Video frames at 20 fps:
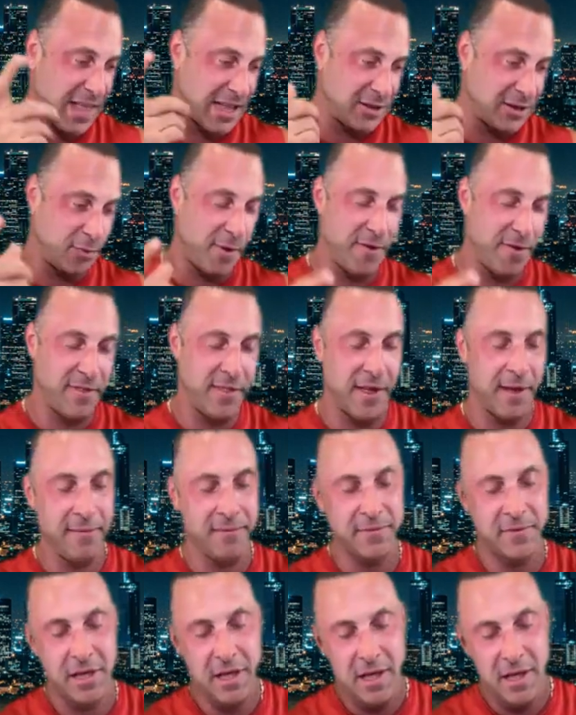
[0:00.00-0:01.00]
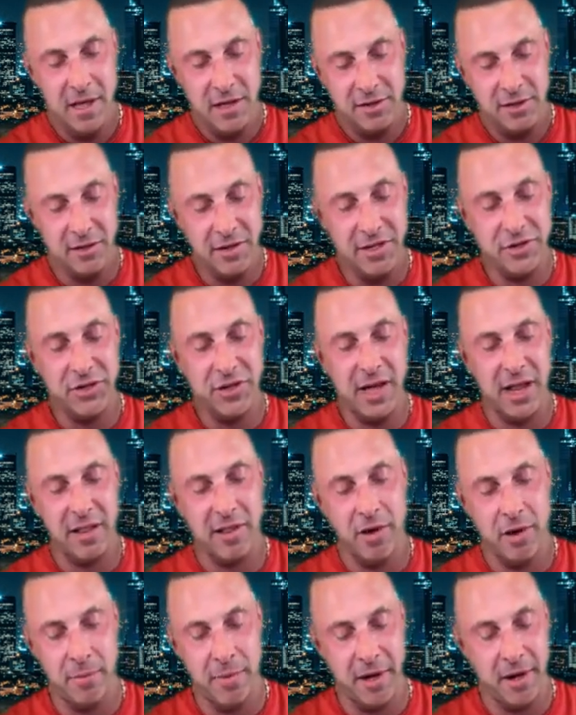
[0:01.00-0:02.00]
That's one thing. So at least you got a
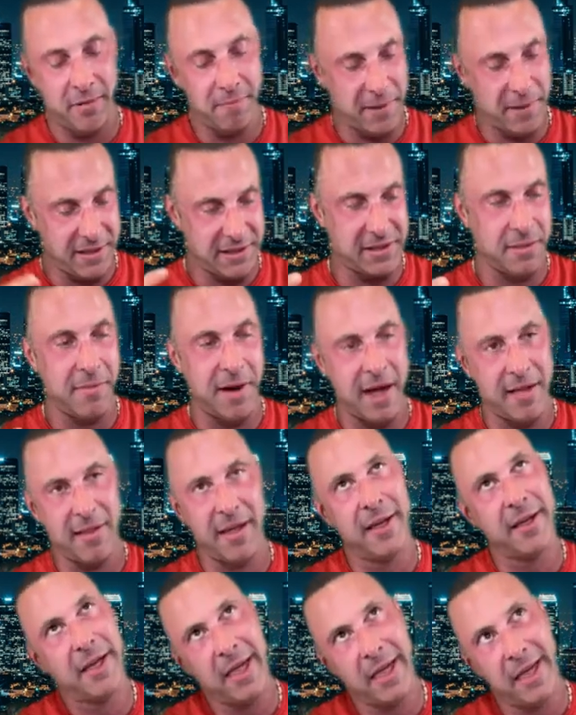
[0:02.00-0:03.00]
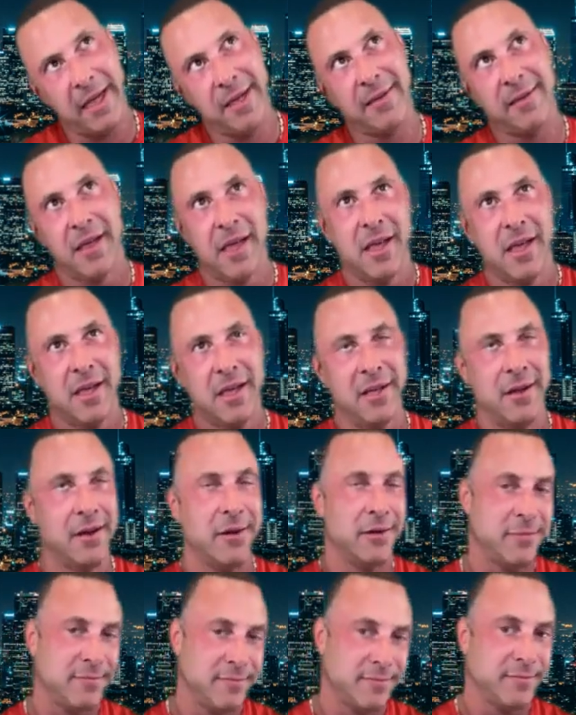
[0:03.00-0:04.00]
little bit of peace of mind, like, hey,
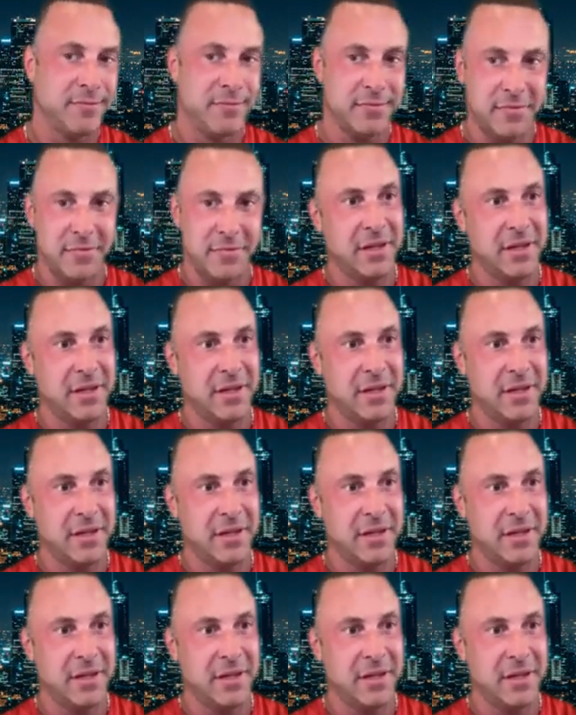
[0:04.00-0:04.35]
you know,